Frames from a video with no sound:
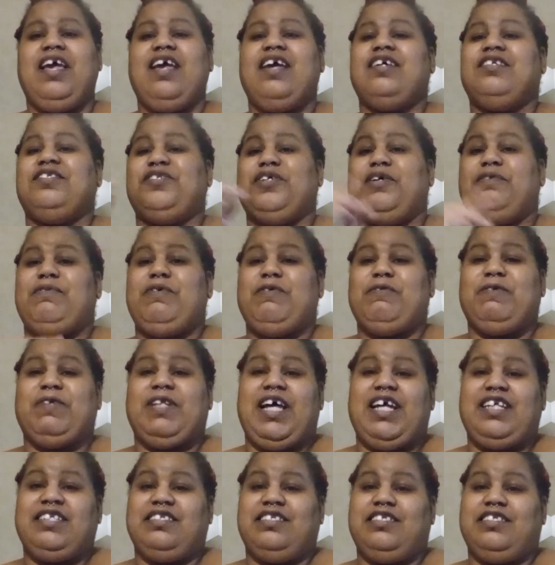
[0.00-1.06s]
So if you would
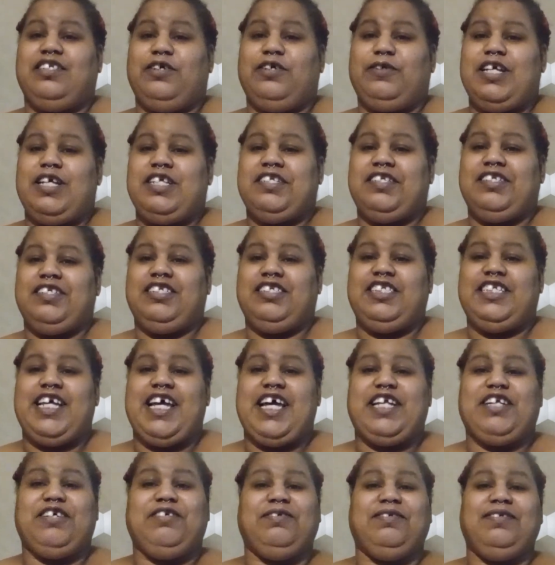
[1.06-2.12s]
like to donate to the
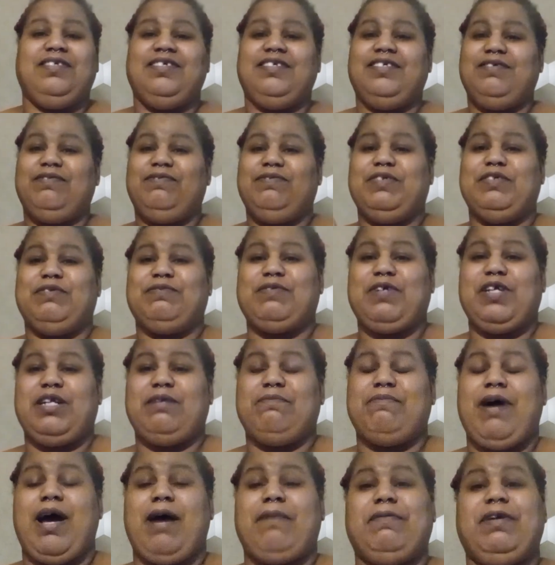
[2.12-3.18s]
channel, feel free to
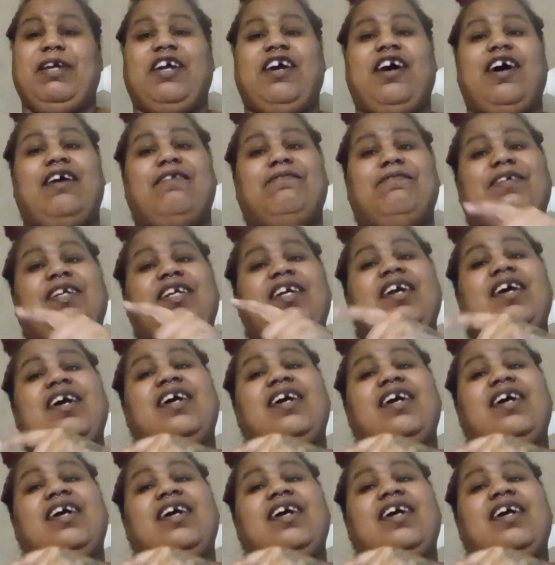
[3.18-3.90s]
buy me a coffee.